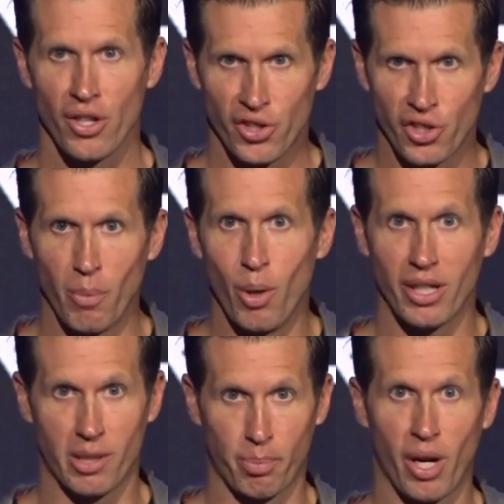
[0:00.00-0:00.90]
Someone
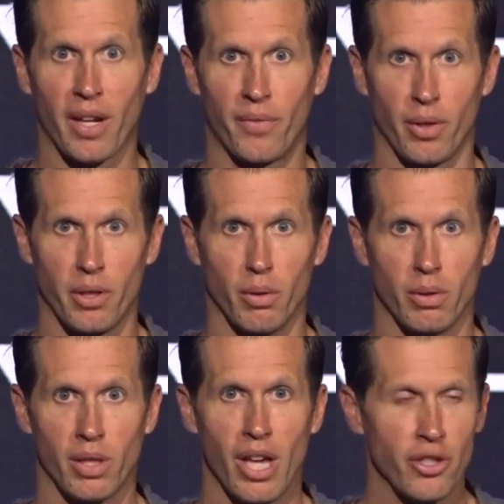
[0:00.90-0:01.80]
is praying for you.
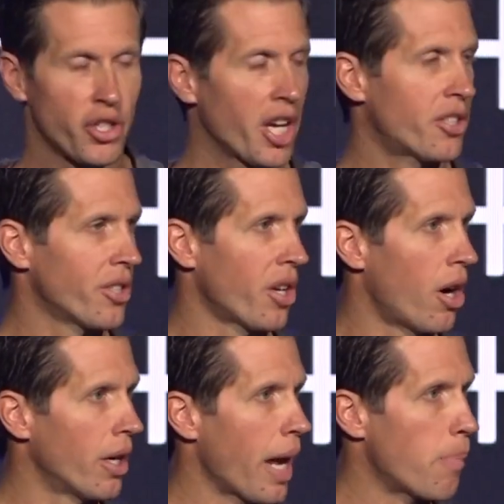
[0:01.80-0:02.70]
Chances
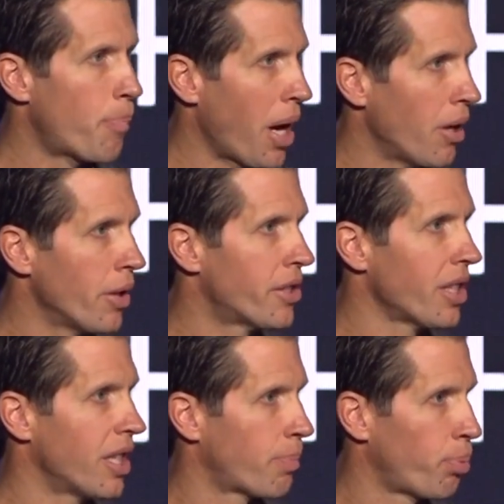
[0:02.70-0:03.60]
are a parent
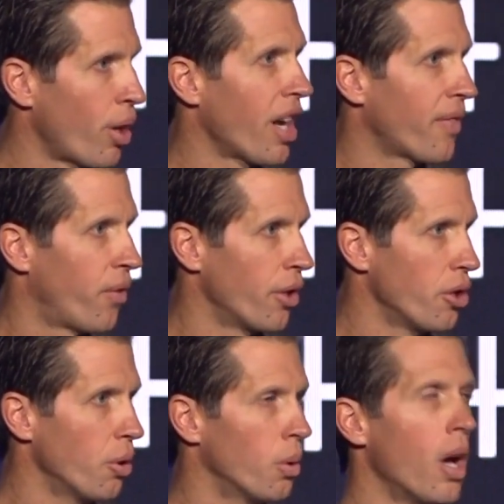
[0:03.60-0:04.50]
is praying for
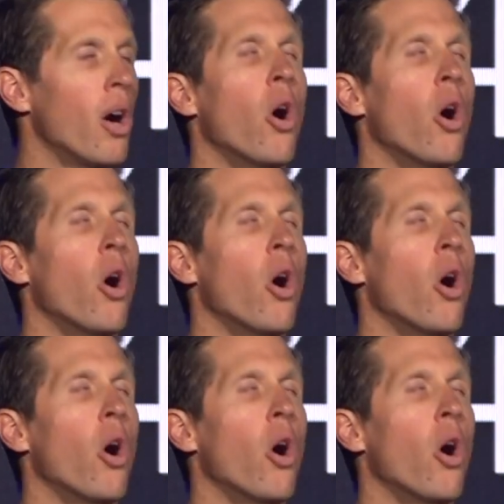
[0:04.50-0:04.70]
you.